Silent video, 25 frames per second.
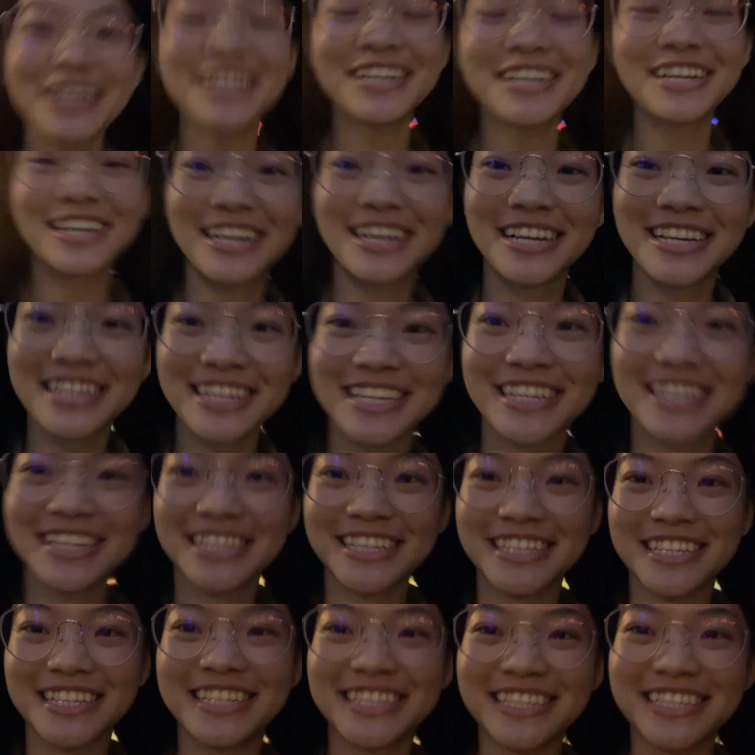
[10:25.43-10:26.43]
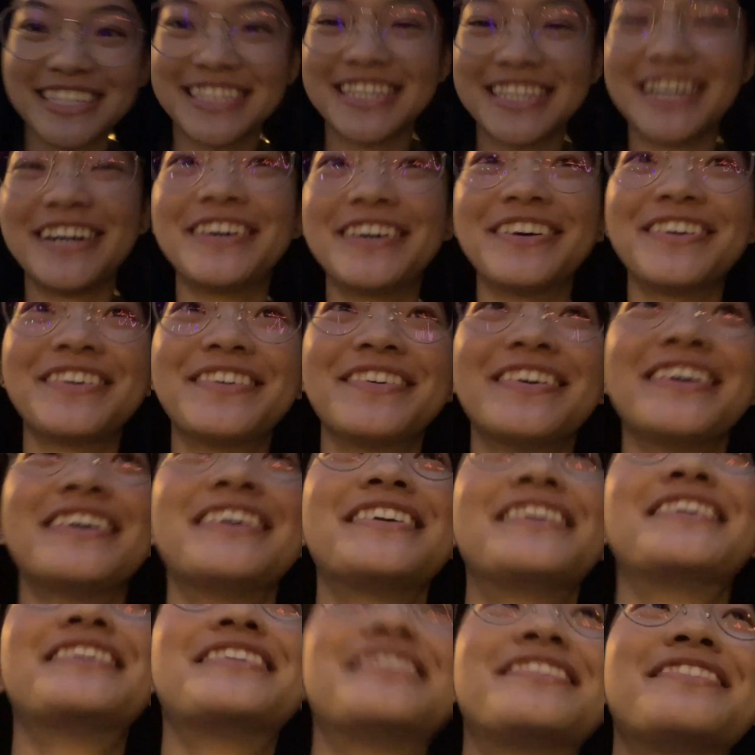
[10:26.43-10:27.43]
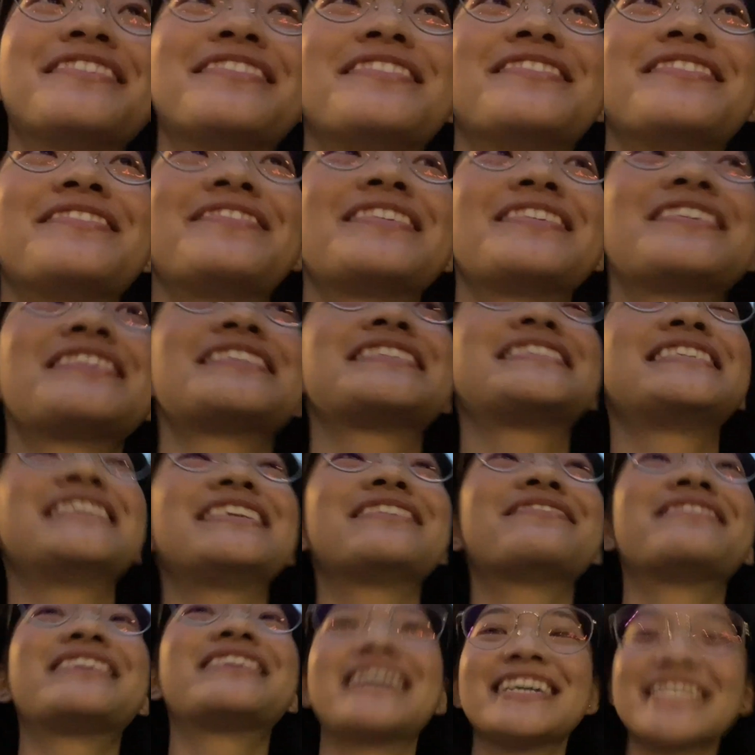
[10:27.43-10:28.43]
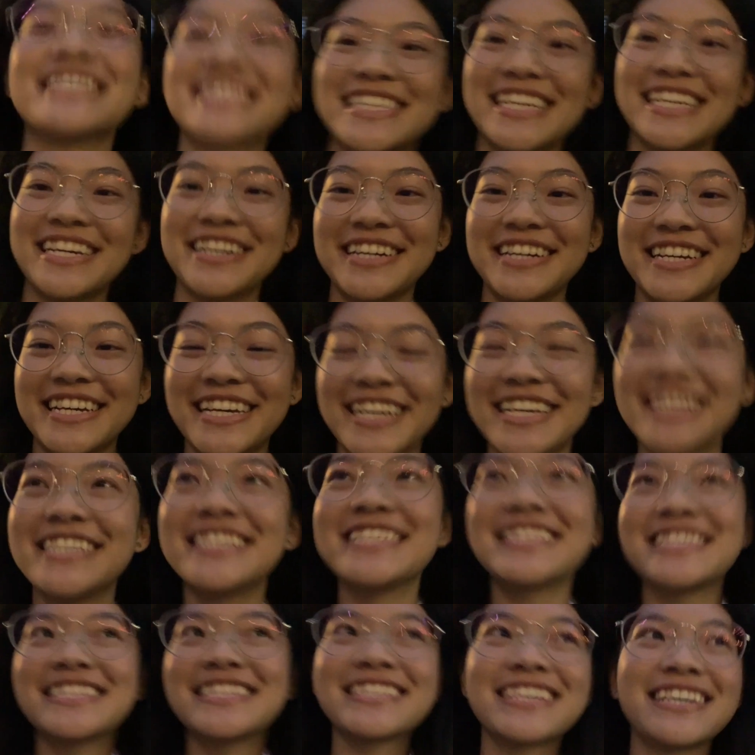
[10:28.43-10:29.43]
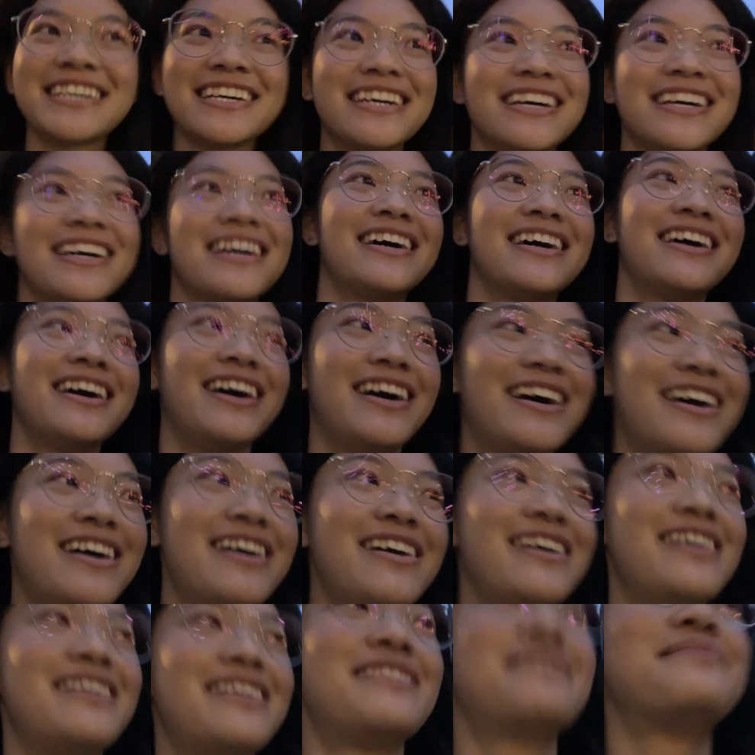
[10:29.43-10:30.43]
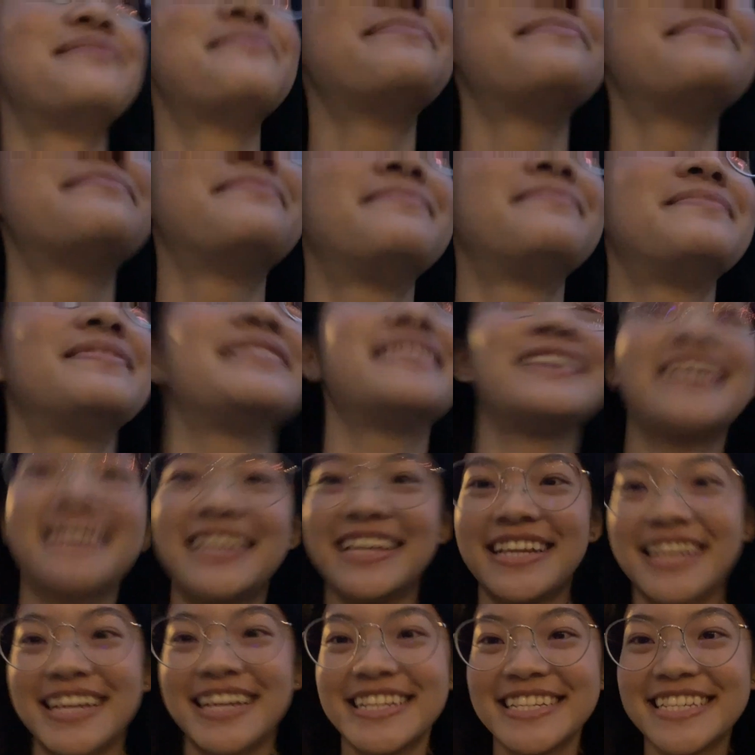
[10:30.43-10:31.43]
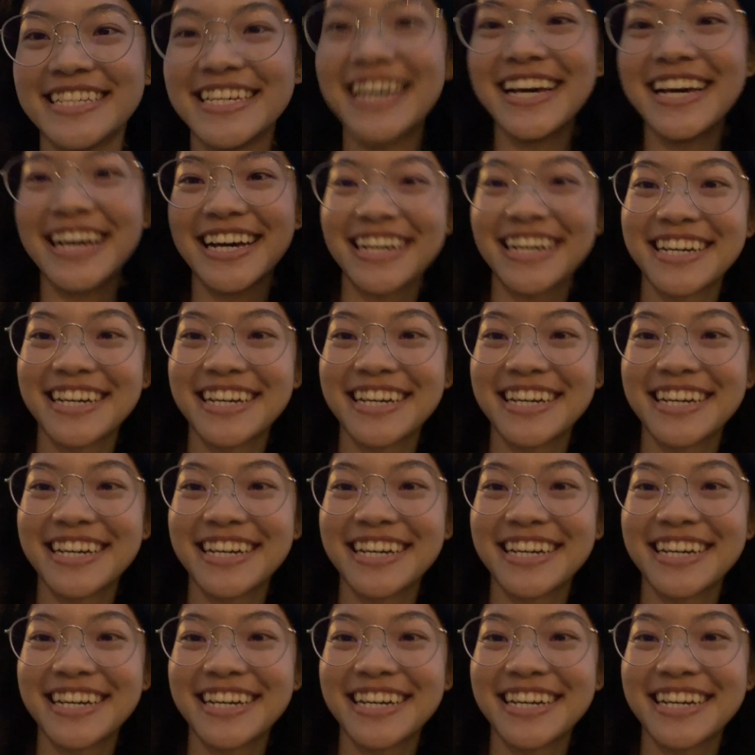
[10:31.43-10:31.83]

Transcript: One hour long. So we're seeing what else there is. Um, and yeah.